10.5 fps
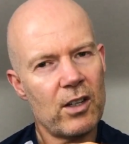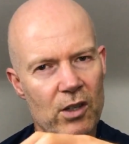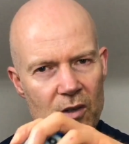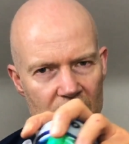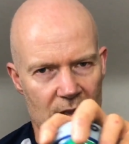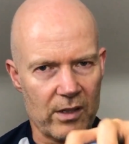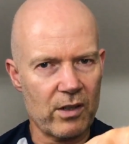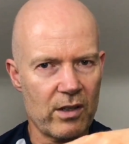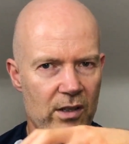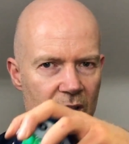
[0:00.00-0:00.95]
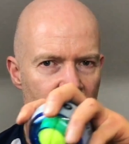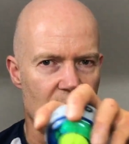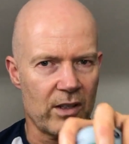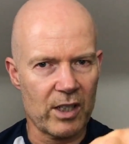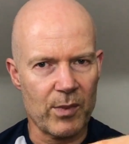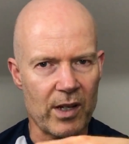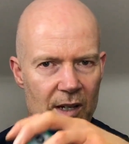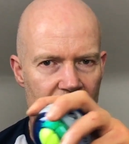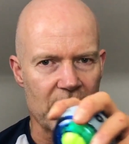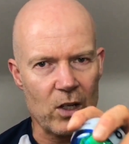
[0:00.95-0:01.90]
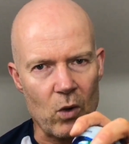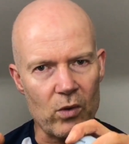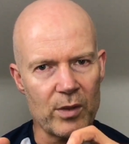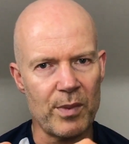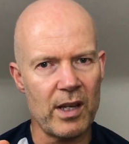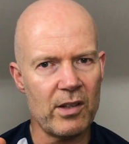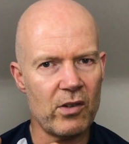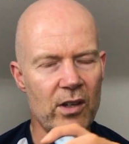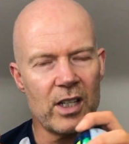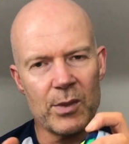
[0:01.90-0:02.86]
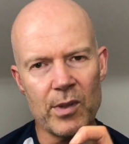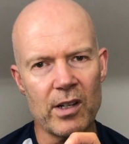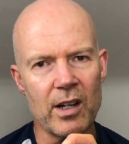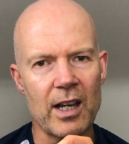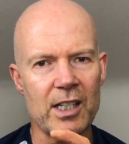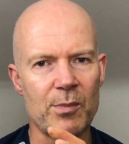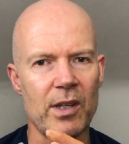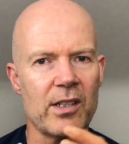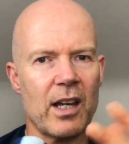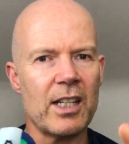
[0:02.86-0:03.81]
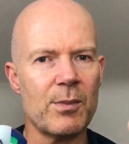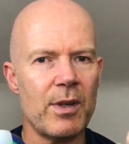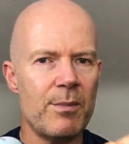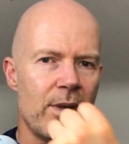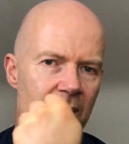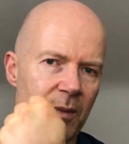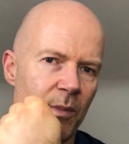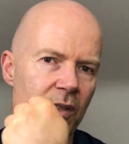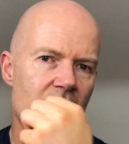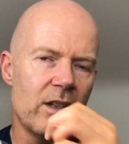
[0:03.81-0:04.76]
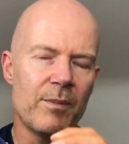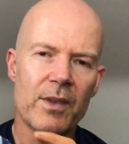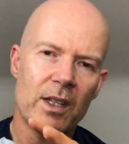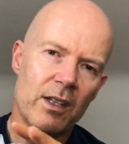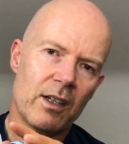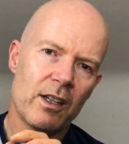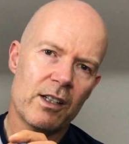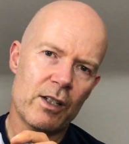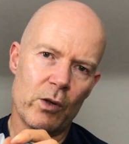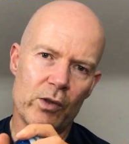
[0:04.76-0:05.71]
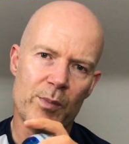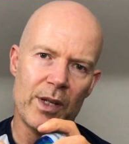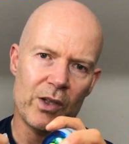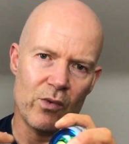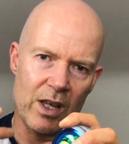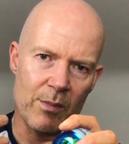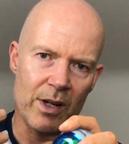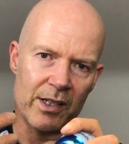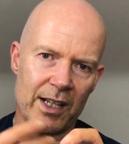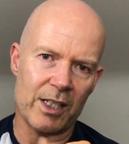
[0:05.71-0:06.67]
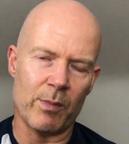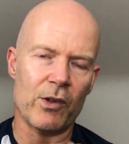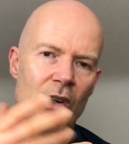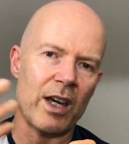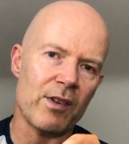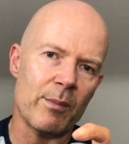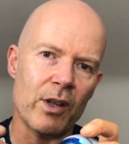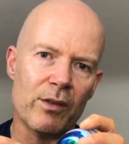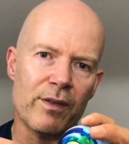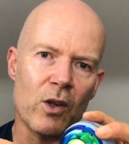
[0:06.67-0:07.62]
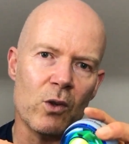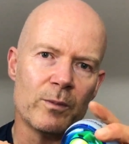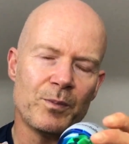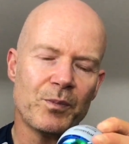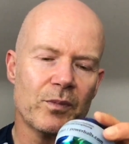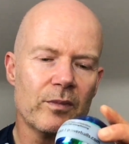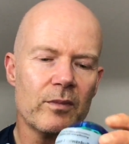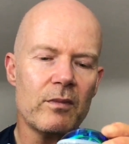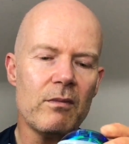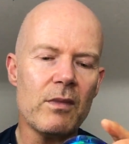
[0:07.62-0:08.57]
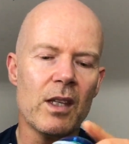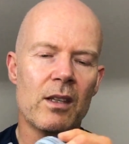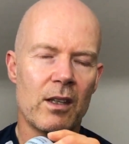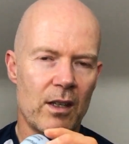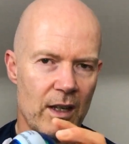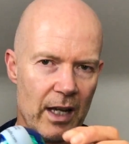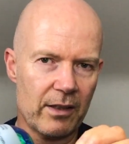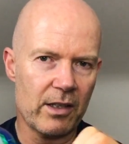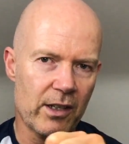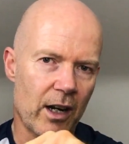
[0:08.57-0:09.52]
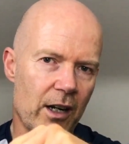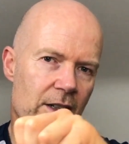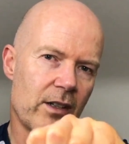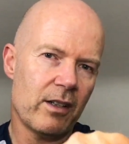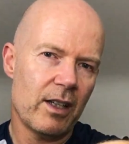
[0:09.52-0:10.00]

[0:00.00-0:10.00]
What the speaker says: you can, as you can see, you can spin it at slow speeds or you can spin it at high speeds. High speed builds muscle, slow speeds rehabilitates by driving blood flow. At the start,